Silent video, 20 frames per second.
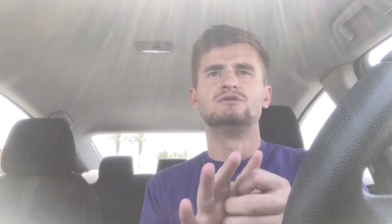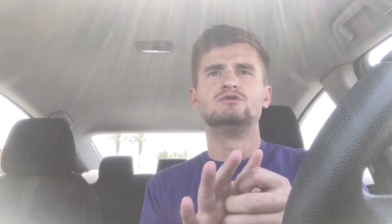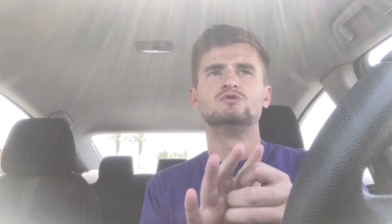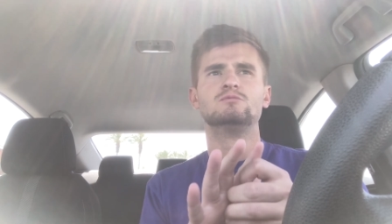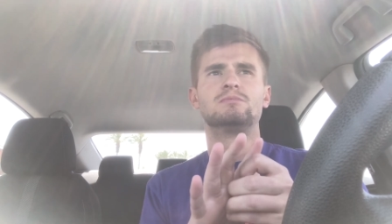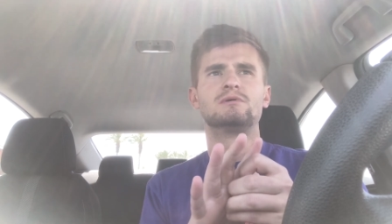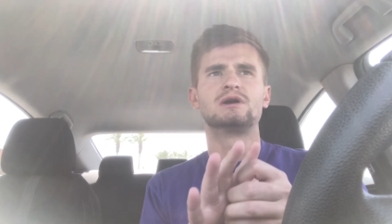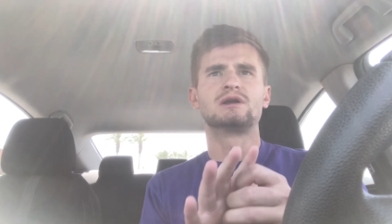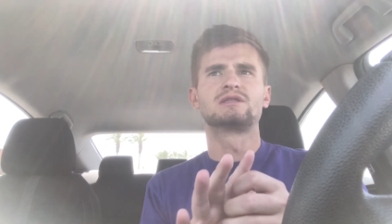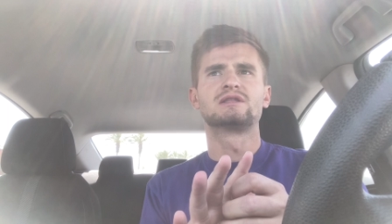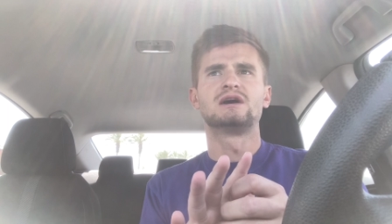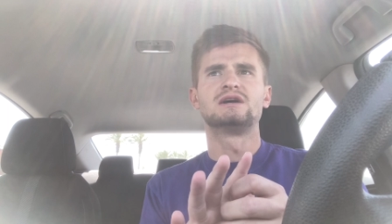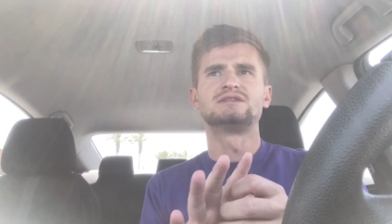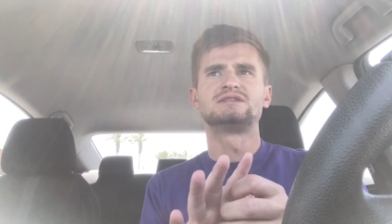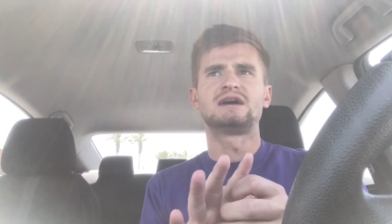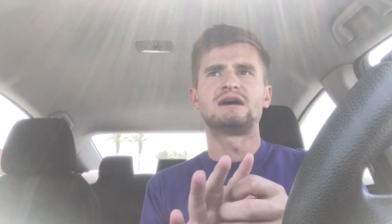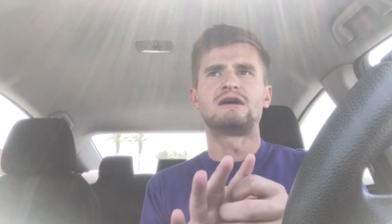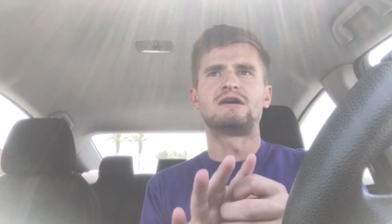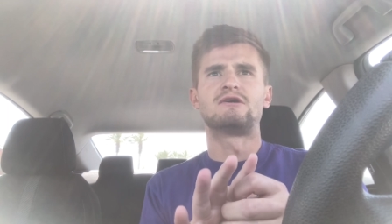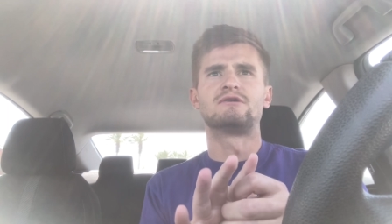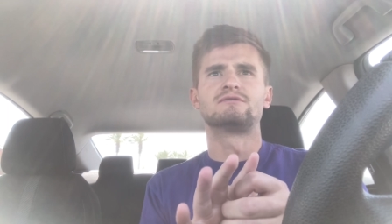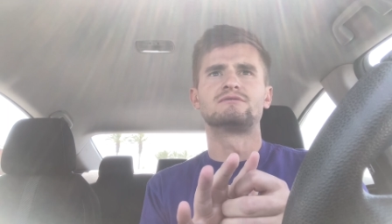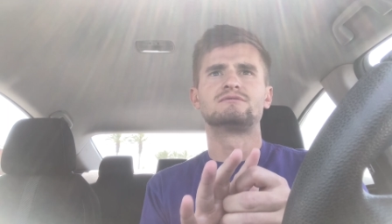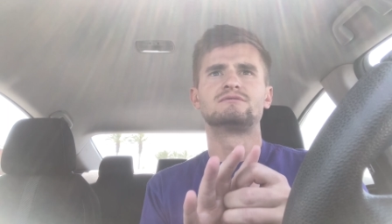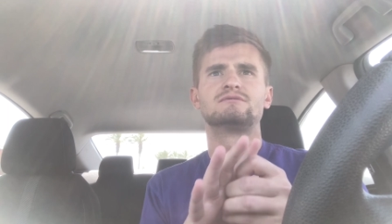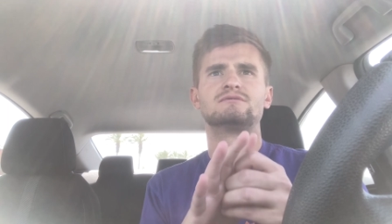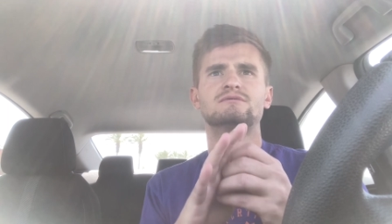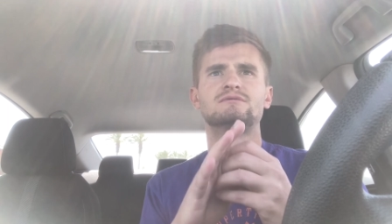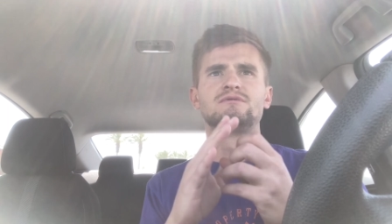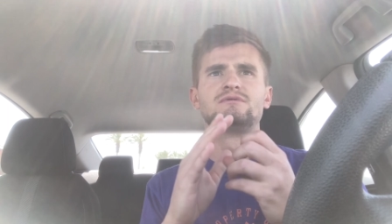bring that down,
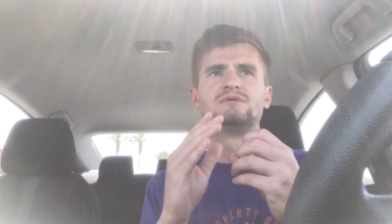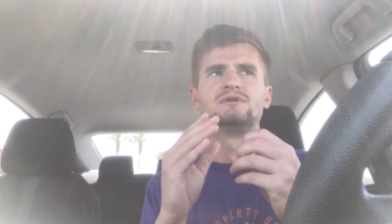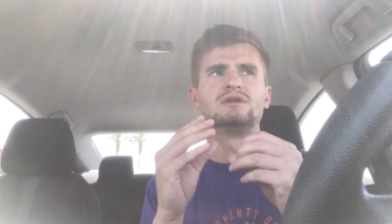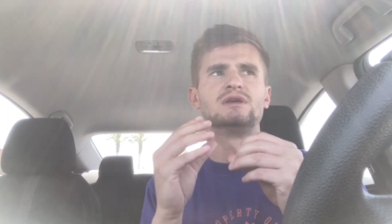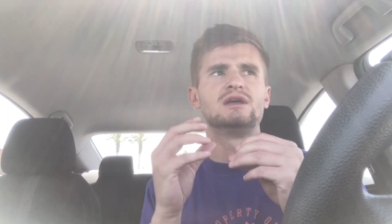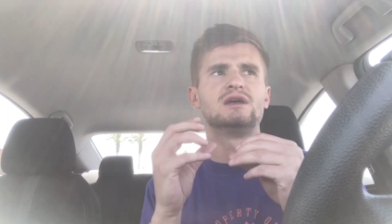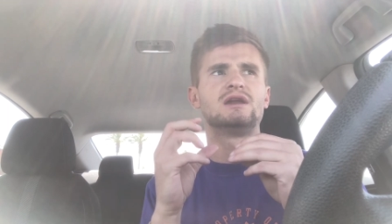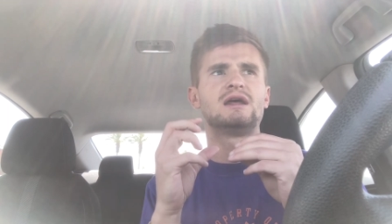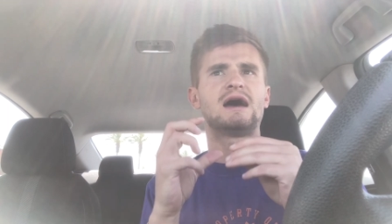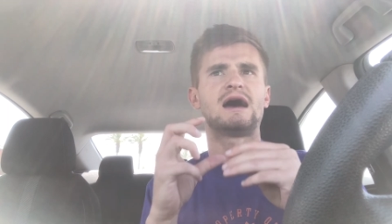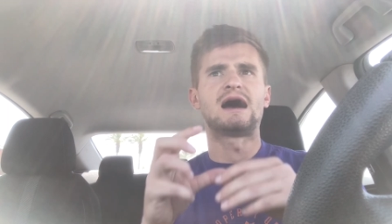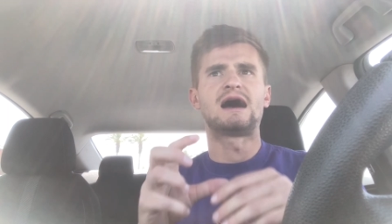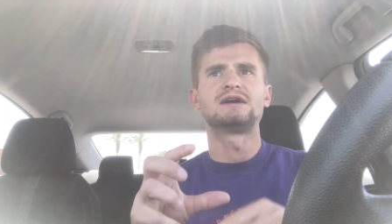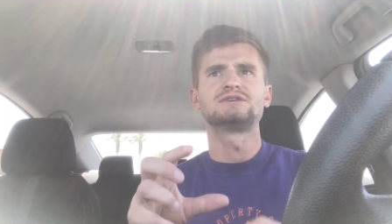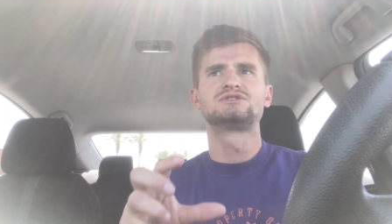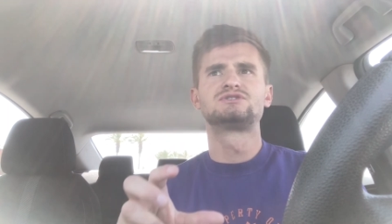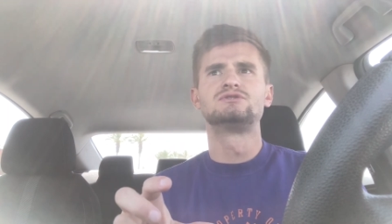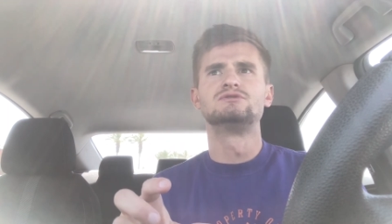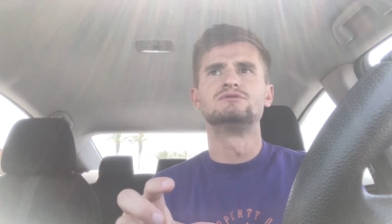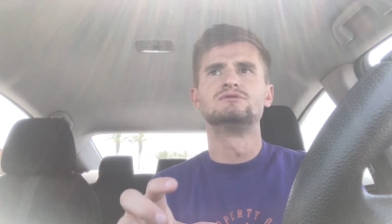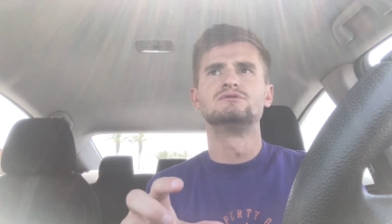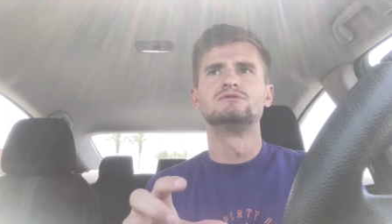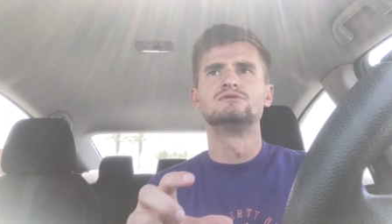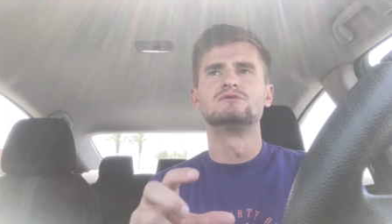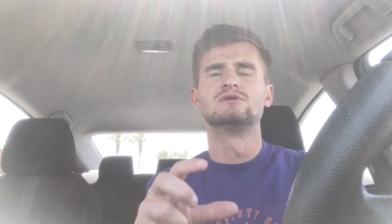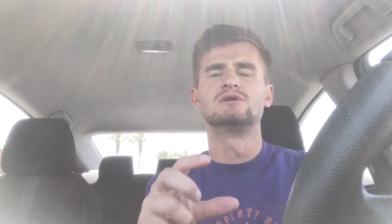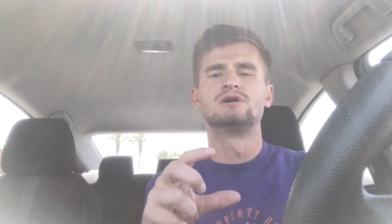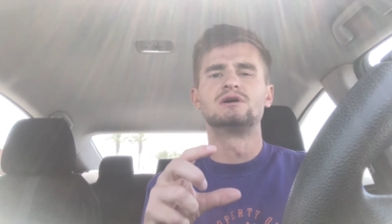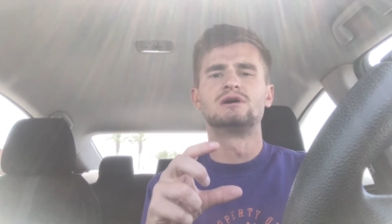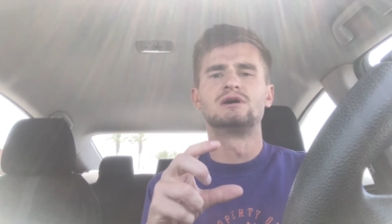it has
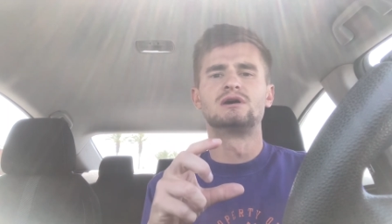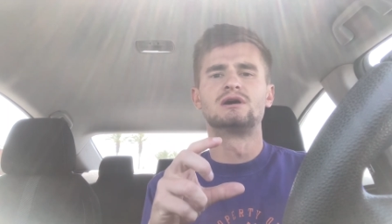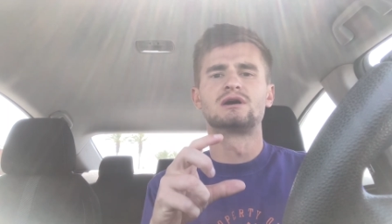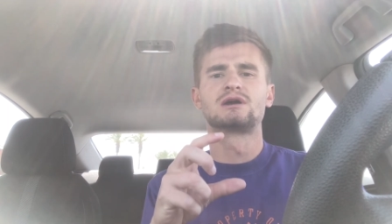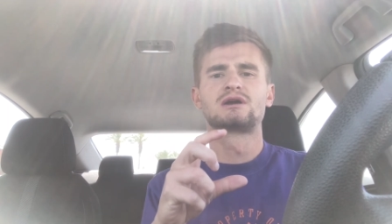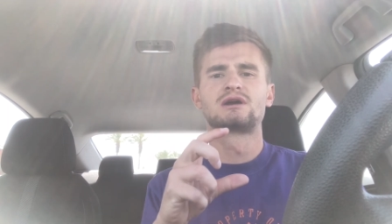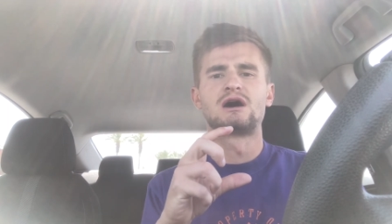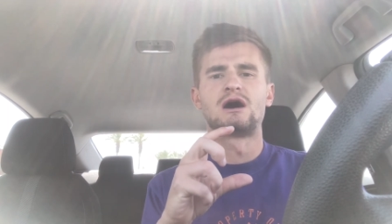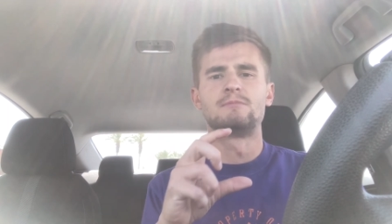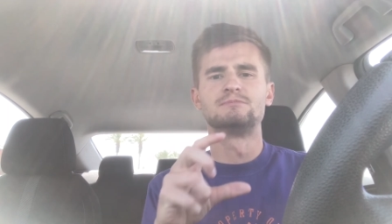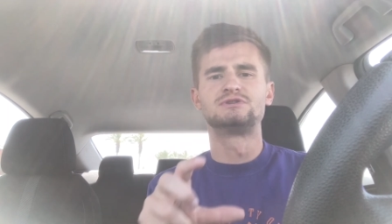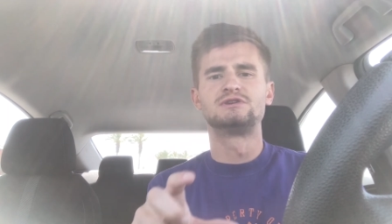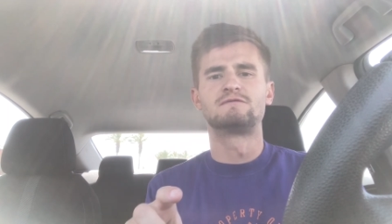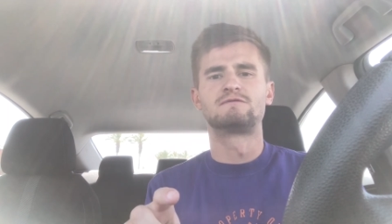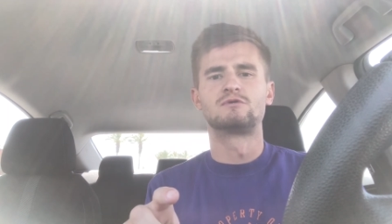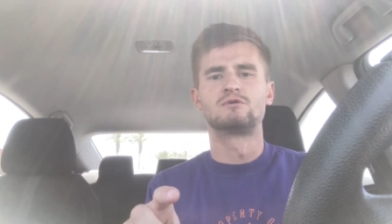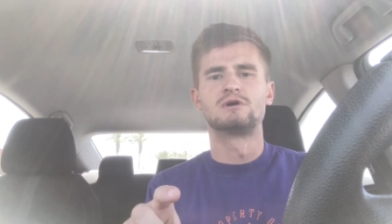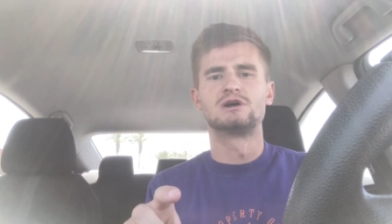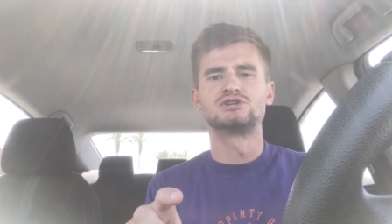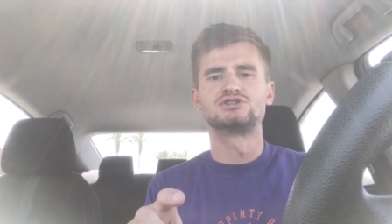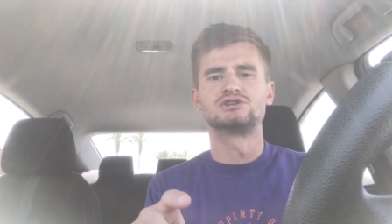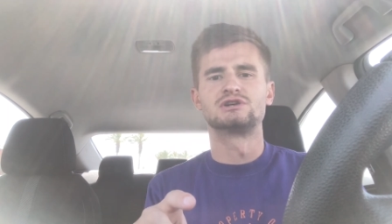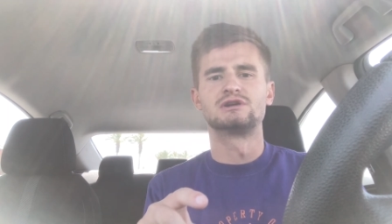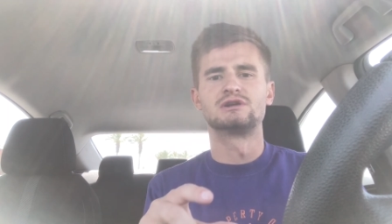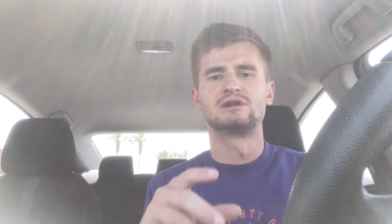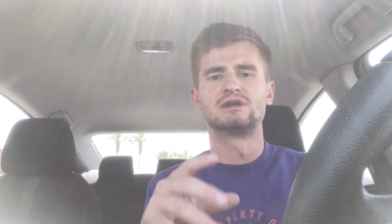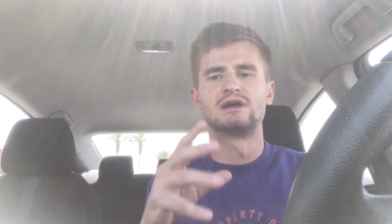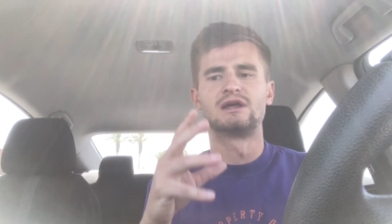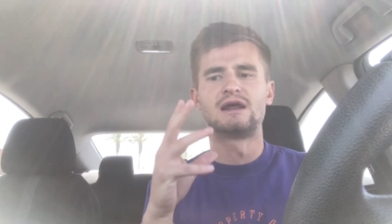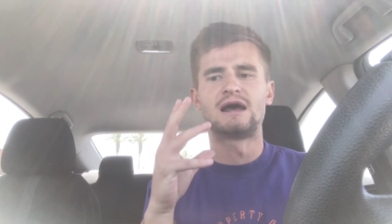to come to
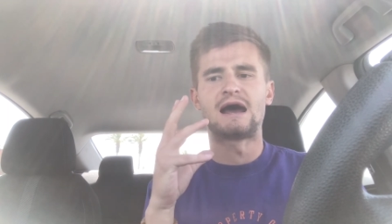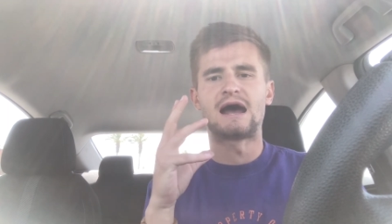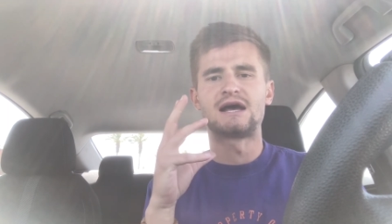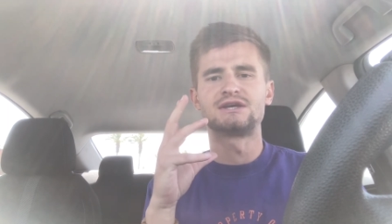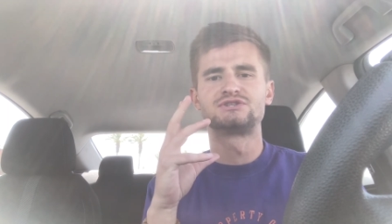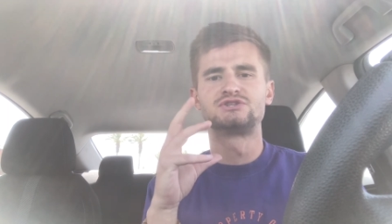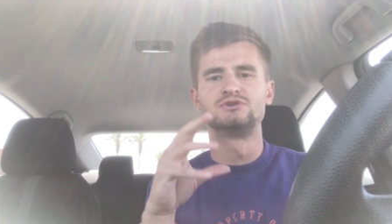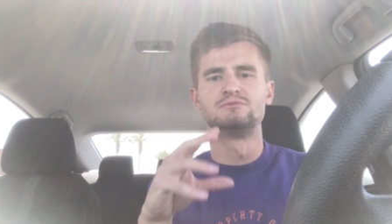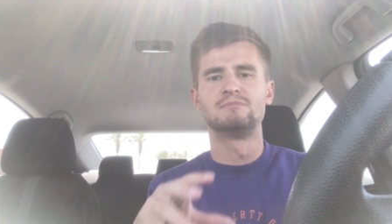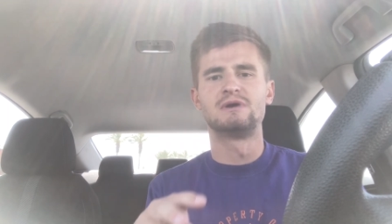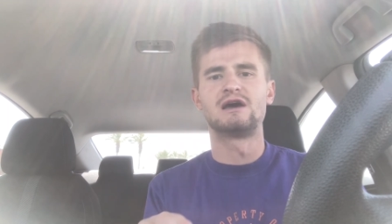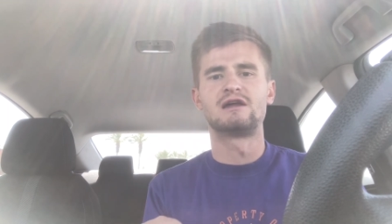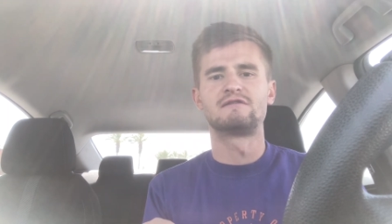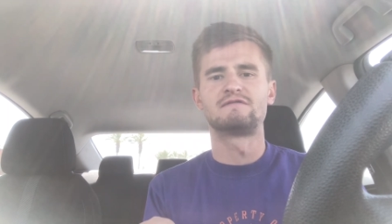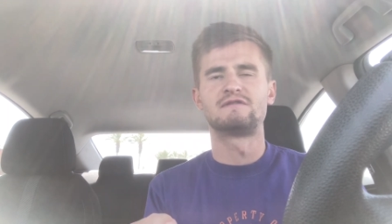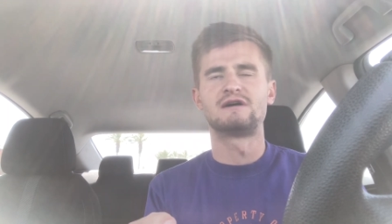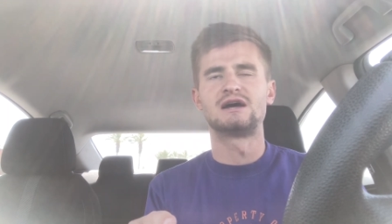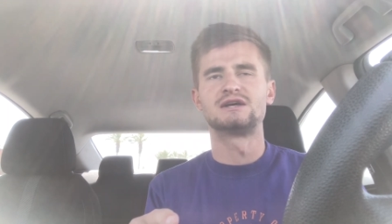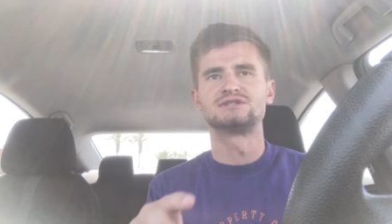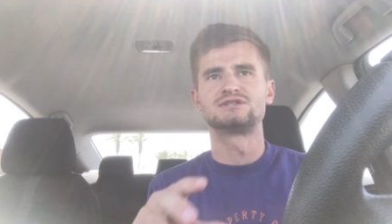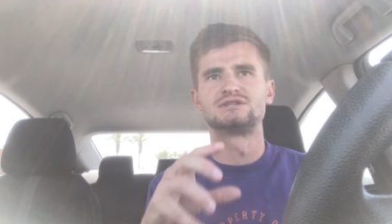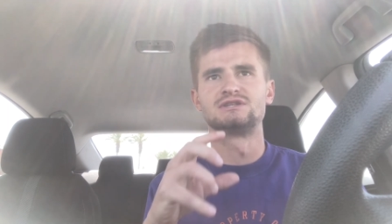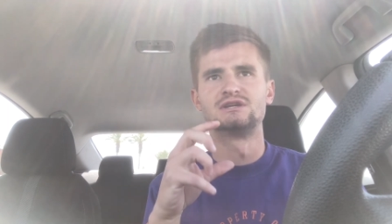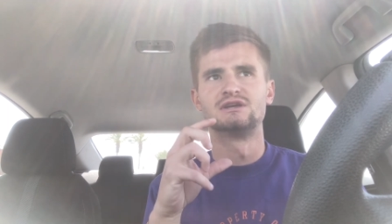fruition. It has to manifest